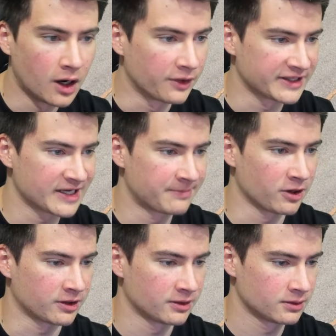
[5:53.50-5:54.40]
Oh, that's Hyde
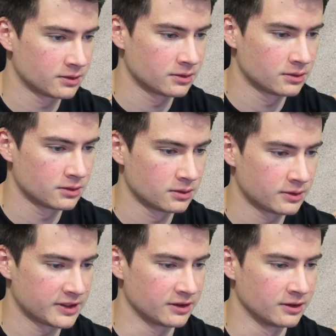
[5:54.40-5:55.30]
Park.
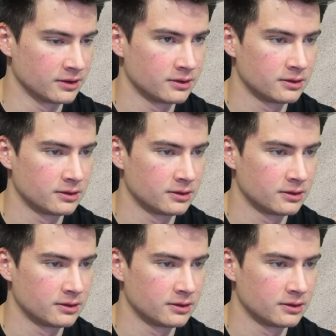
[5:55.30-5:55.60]
Here.